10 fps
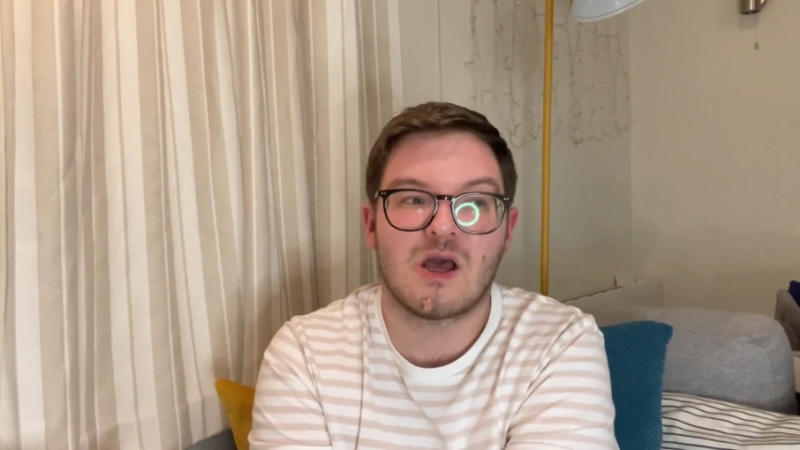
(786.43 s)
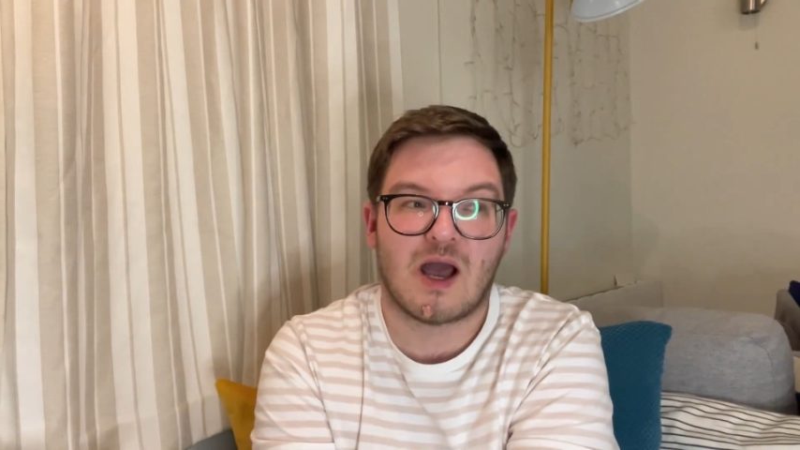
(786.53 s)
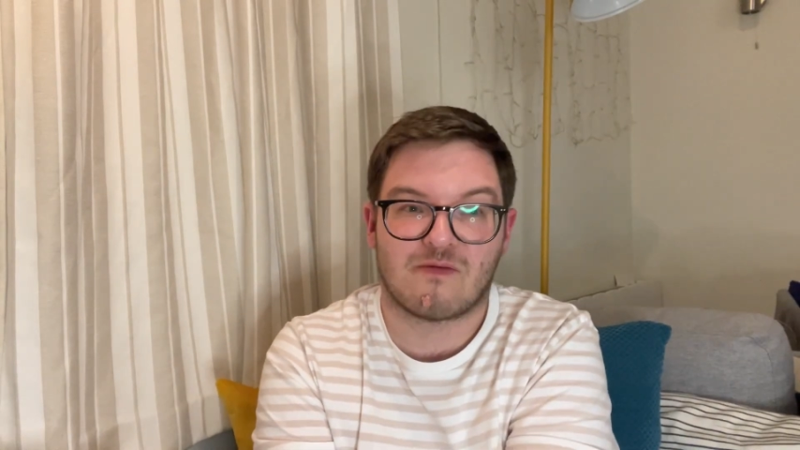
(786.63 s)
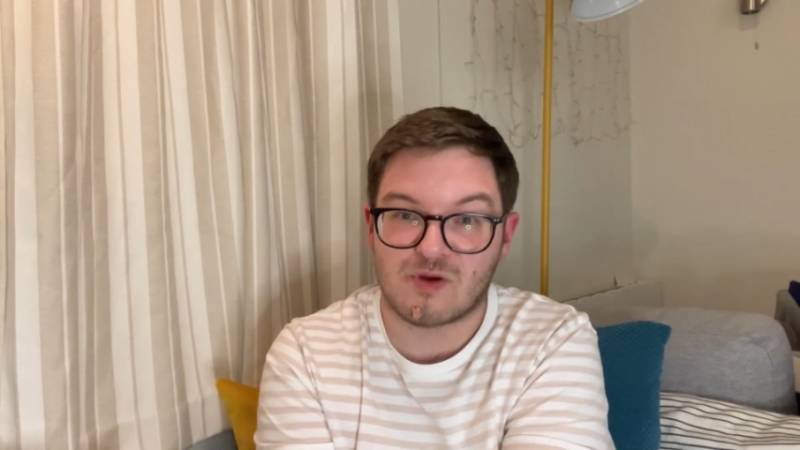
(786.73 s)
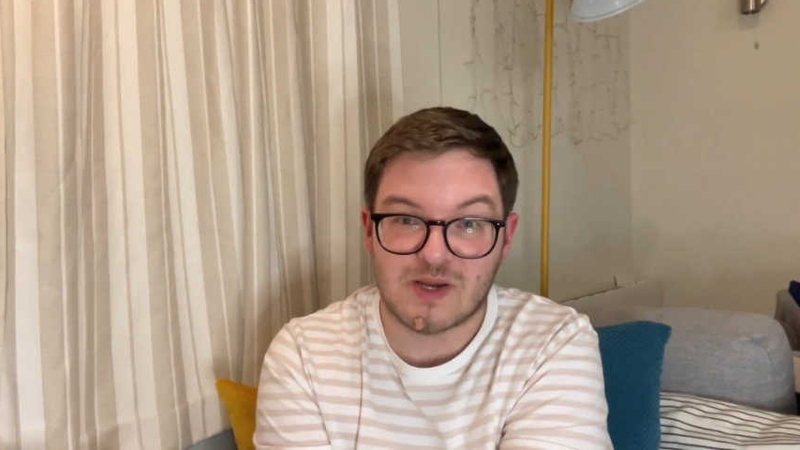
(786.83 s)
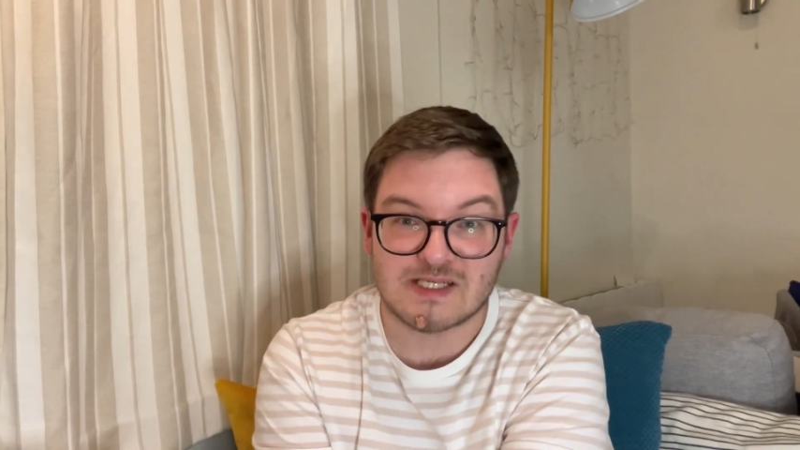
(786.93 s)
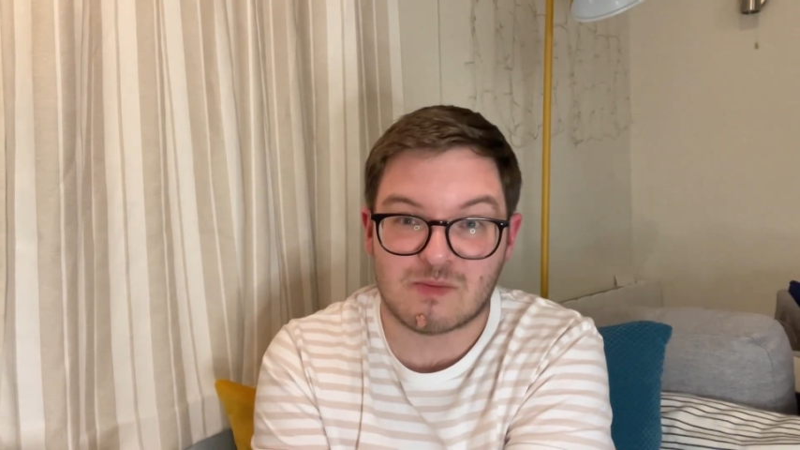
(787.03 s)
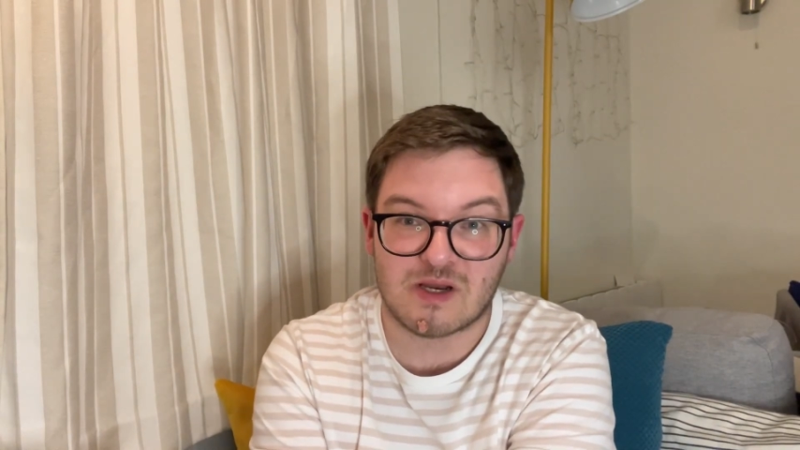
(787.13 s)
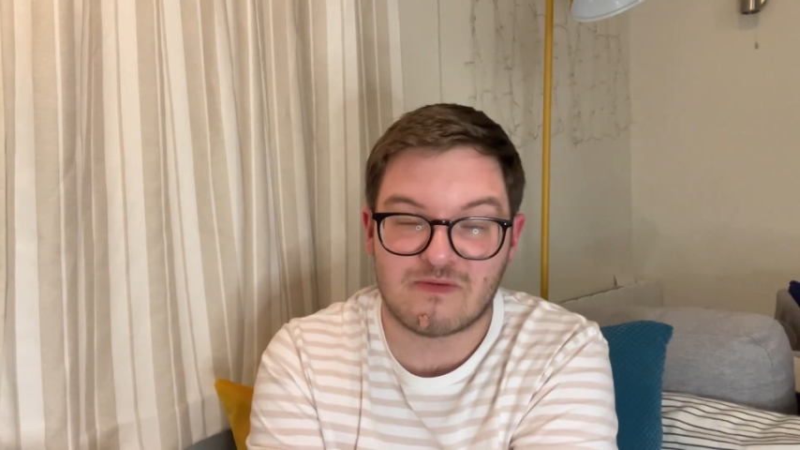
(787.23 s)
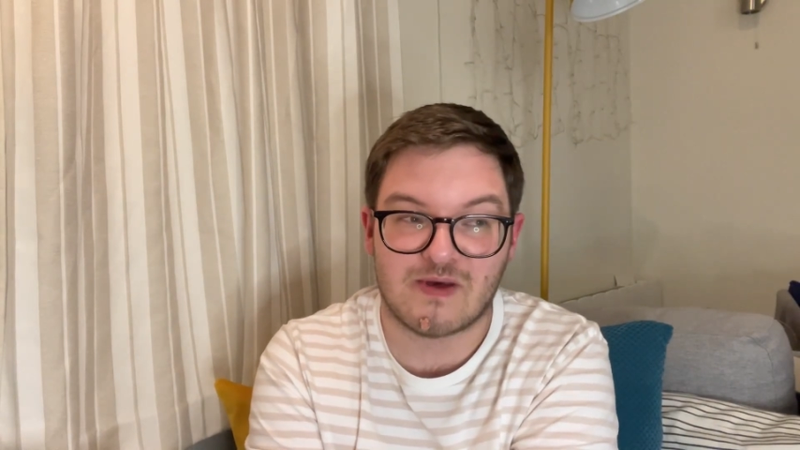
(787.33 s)
Have you picked up
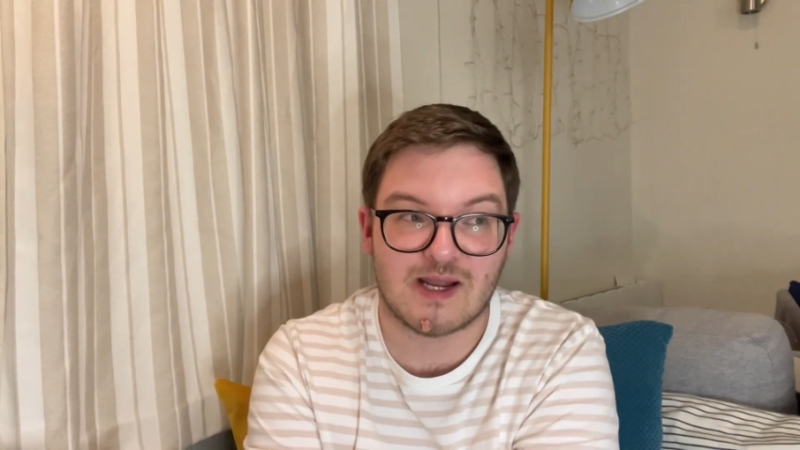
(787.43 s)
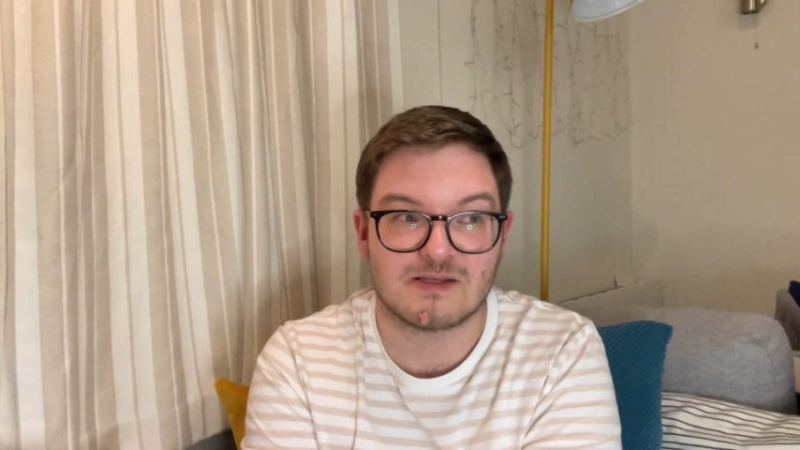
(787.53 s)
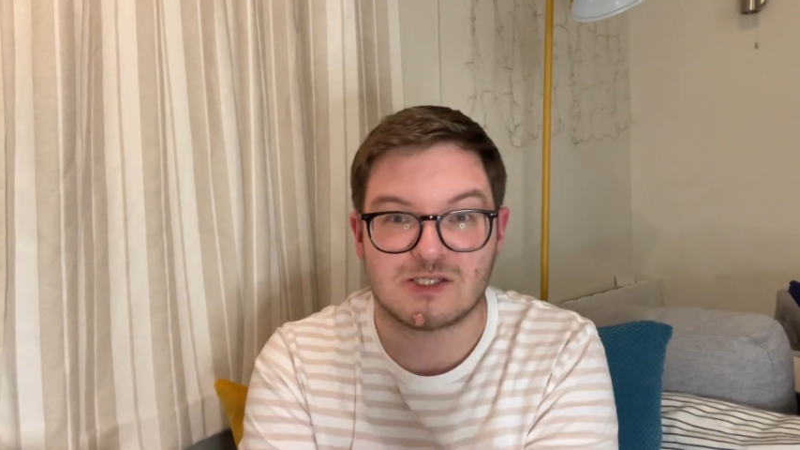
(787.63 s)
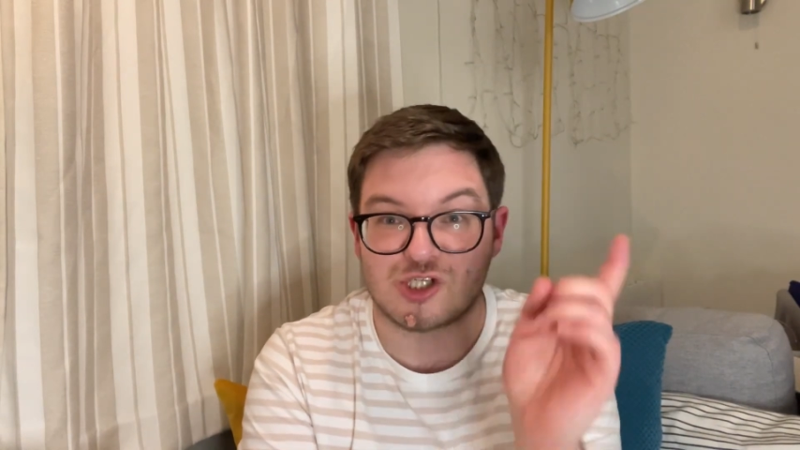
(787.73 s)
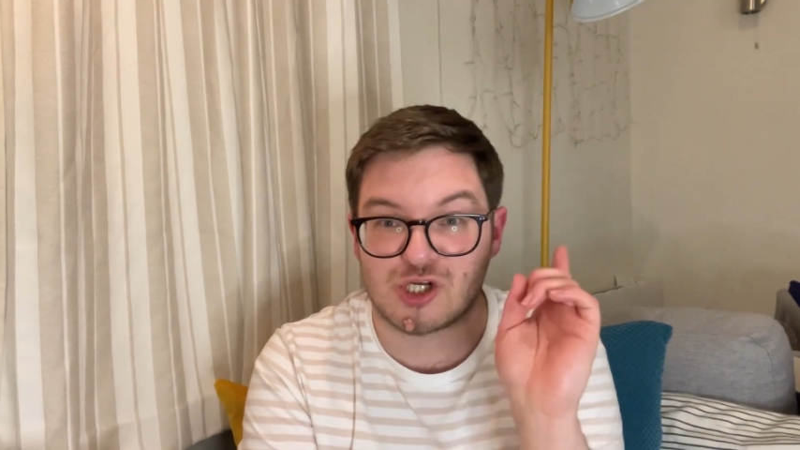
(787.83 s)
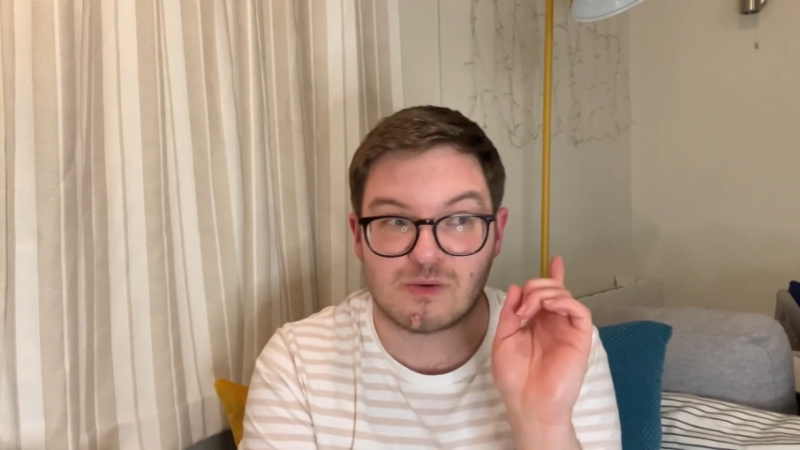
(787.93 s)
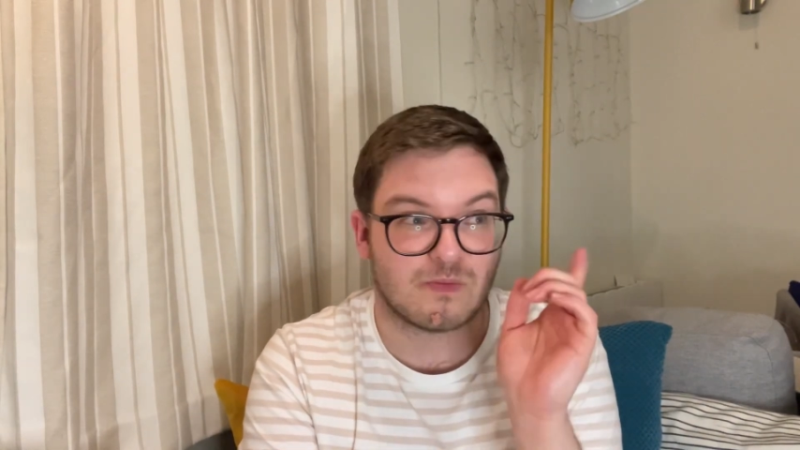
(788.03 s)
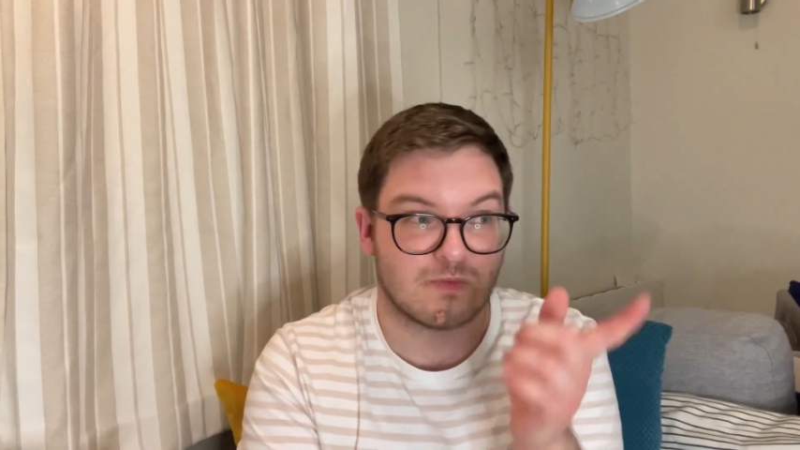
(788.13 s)
anything? Did you